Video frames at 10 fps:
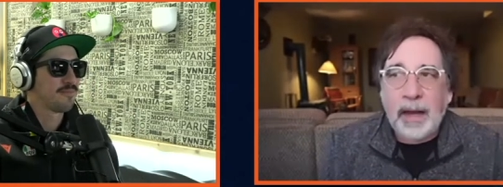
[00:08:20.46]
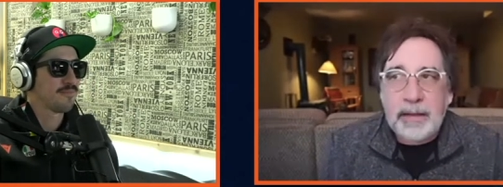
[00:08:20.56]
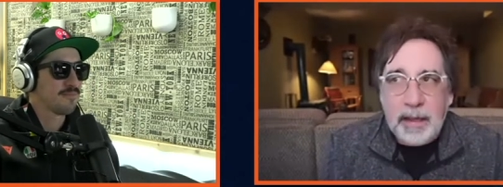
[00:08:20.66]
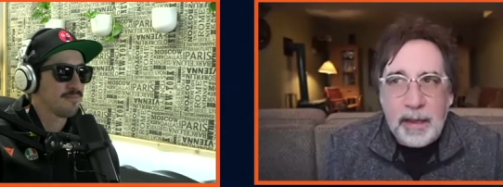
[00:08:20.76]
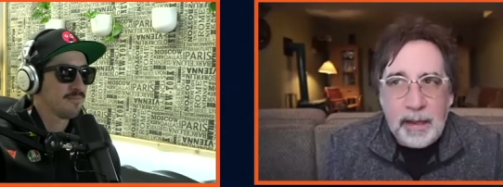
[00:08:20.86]

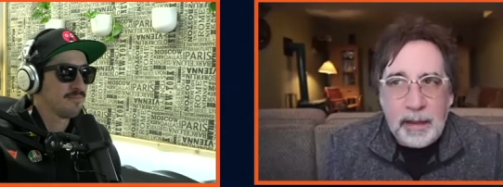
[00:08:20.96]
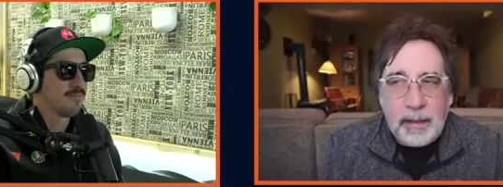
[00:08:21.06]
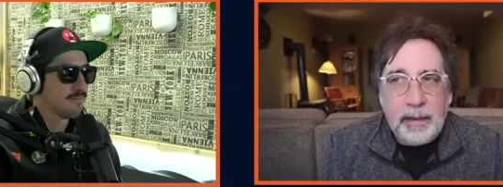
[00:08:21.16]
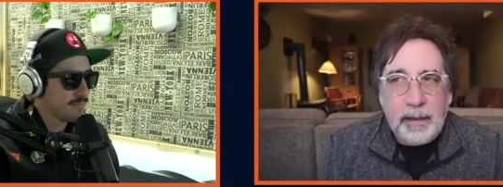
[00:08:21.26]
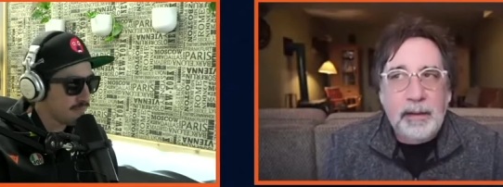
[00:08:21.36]
Speaker 1: I
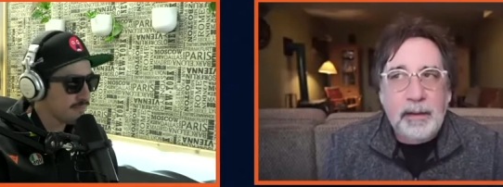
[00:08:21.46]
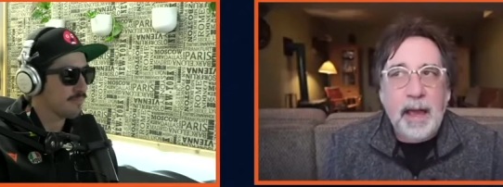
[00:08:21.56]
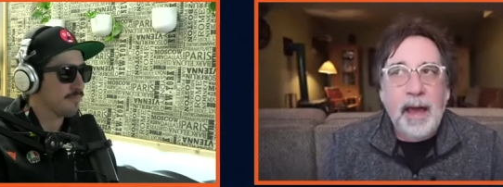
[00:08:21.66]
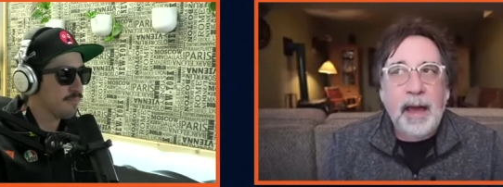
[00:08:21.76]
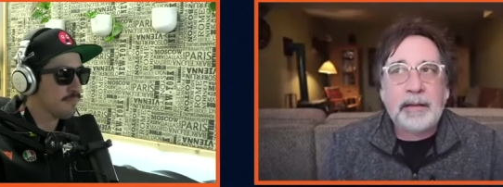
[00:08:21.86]
think
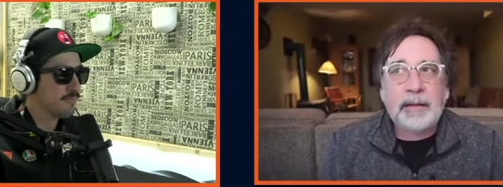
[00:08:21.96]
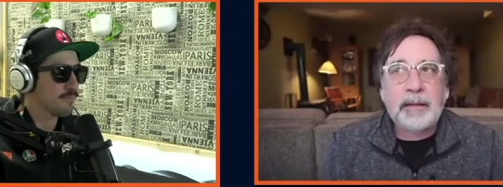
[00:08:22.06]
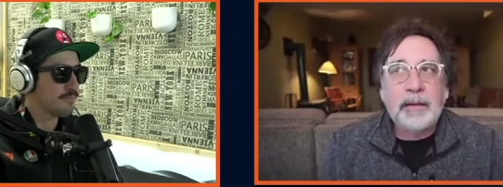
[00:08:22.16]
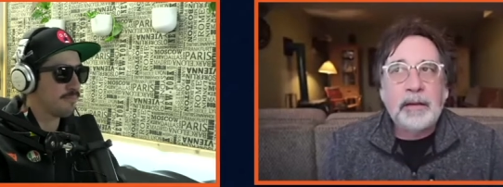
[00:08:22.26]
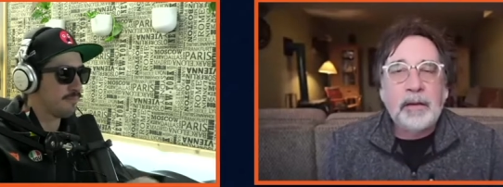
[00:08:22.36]

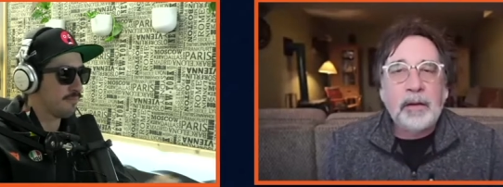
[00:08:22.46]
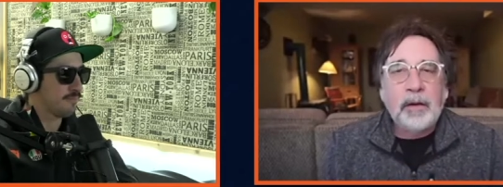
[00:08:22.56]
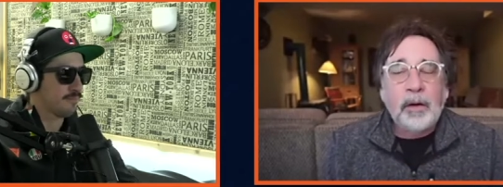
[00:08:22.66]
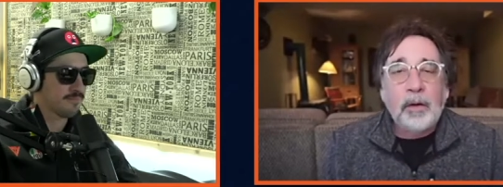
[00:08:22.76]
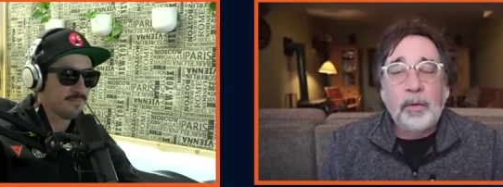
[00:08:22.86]
that,
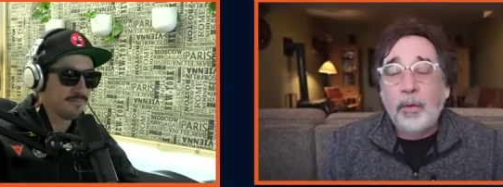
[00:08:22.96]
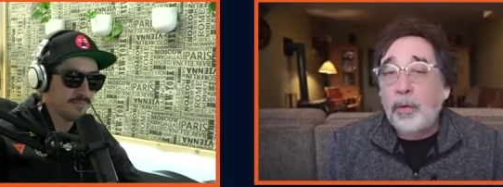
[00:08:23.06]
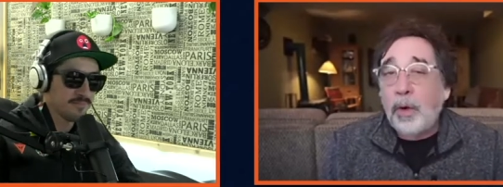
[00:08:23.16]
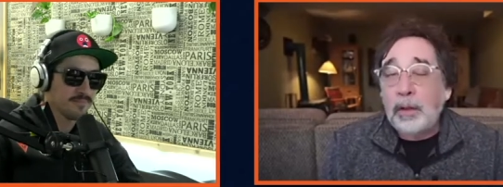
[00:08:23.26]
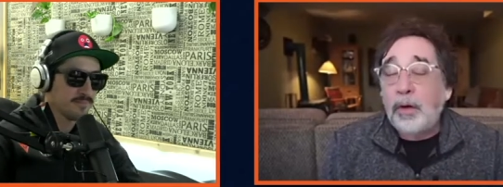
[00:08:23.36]

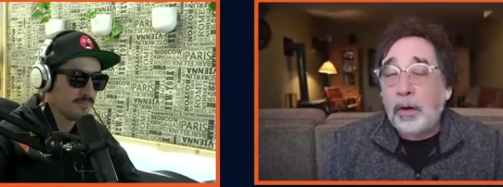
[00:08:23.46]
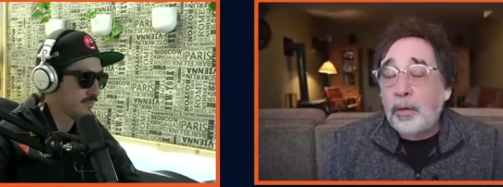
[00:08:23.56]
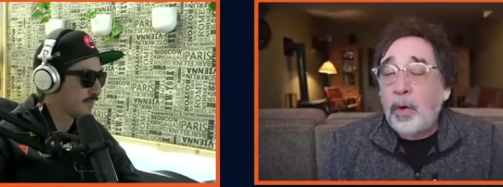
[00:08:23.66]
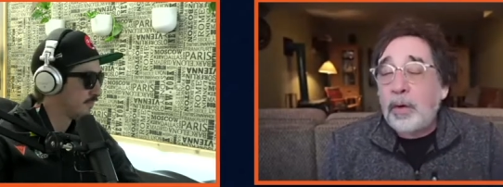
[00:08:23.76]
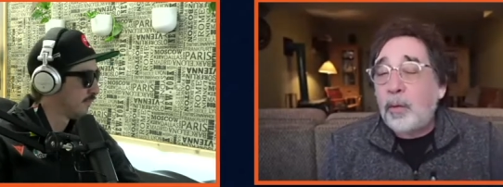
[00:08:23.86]

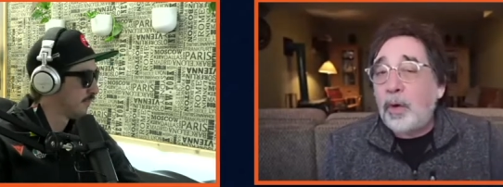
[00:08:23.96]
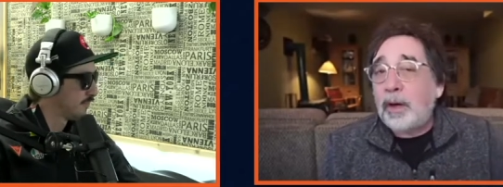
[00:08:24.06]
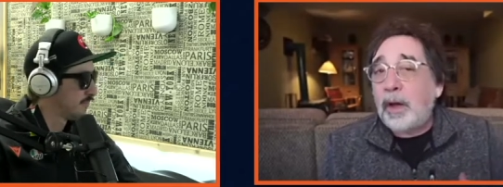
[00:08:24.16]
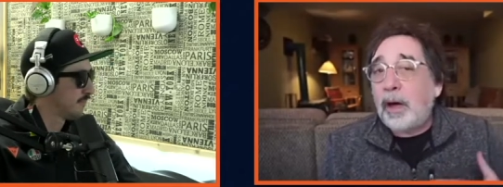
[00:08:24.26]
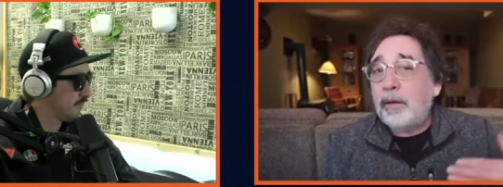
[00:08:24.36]
look,
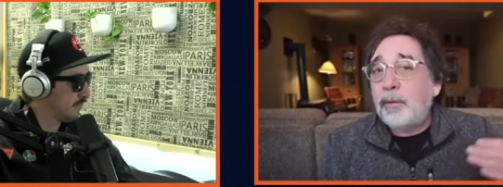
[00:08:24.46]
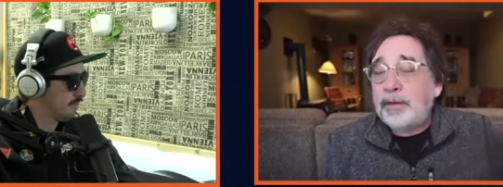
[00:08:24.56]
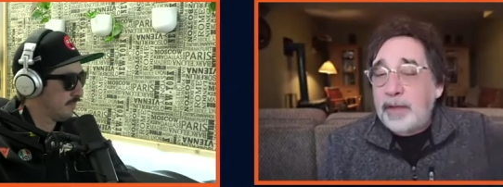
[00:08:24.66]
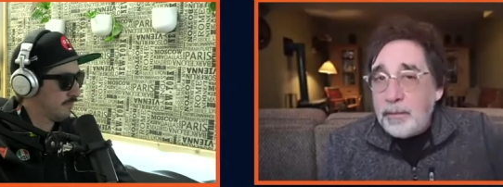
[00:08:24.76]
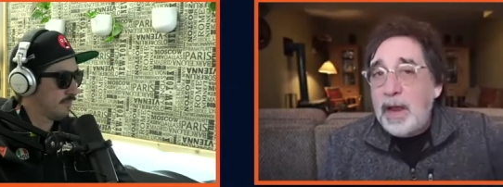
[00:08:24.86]
what
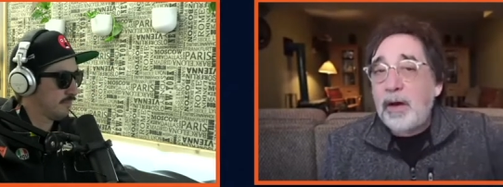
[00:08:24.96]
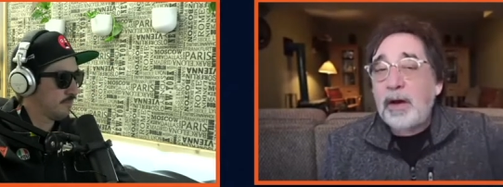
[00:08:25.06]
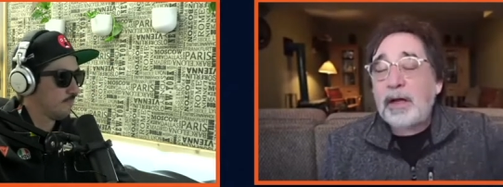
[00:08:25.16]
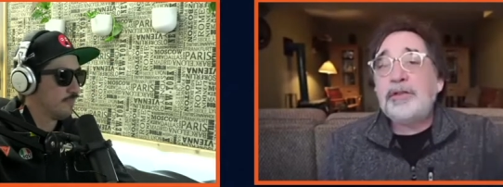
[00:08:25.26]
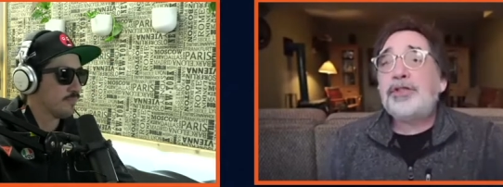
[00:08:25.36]
the
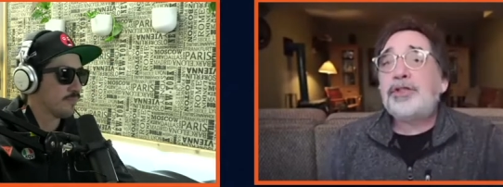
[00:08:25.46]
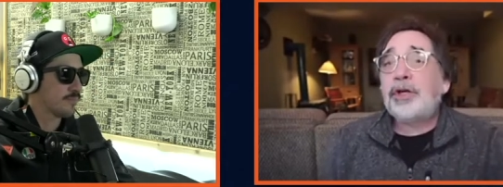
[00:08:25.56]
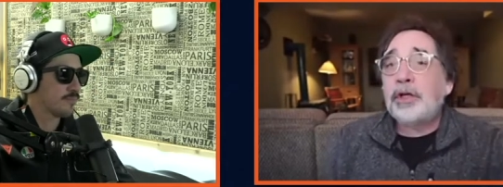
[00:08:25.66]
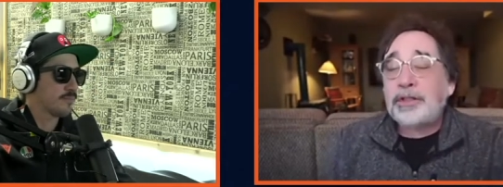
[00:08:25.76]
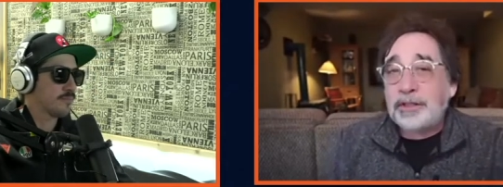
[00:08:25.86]
American
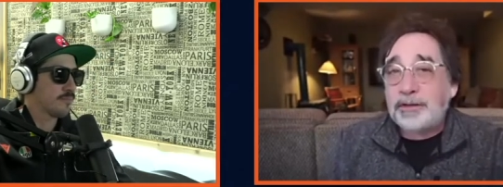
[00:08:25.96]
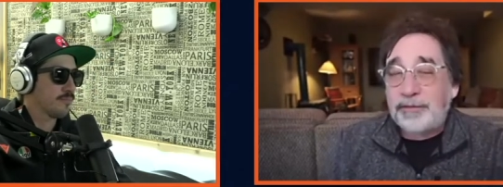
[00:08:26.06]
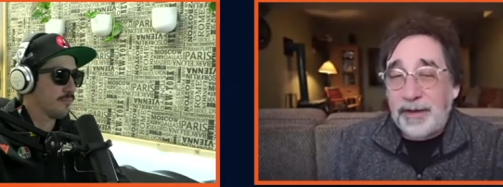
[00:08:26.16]
church is